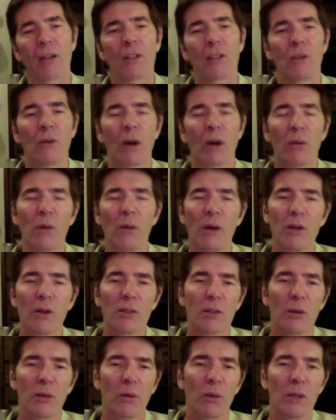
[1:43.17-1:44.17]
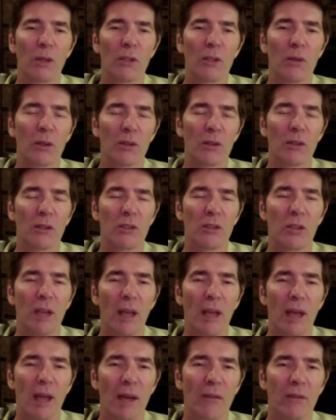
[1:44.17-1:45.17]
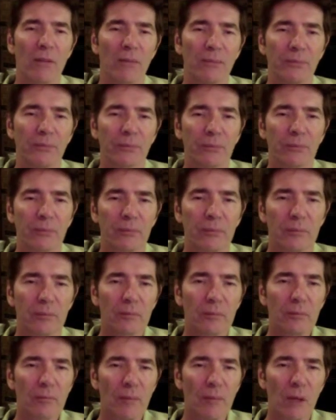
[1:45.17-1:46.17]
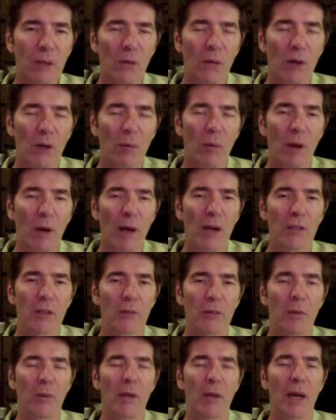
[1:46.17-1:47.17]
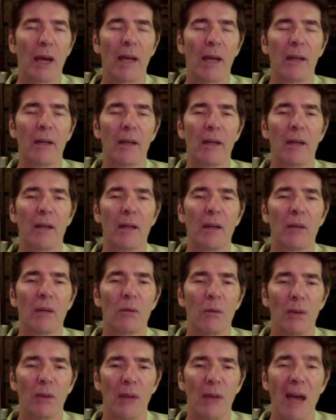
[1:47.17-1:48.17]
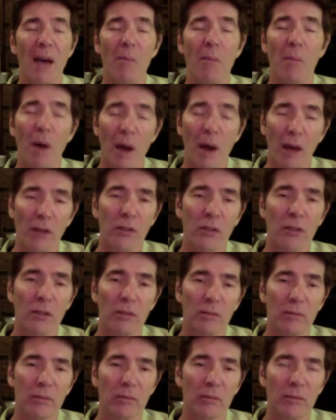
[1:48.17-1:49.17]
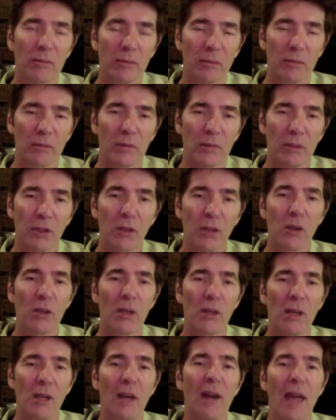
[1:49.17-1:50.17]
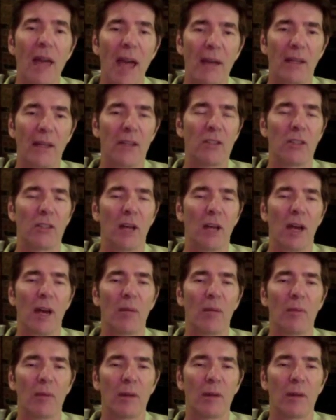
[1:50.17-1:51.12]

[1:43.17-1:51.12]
So what resource did she have when her husband died? Well, not much. She couldn't get an acting job.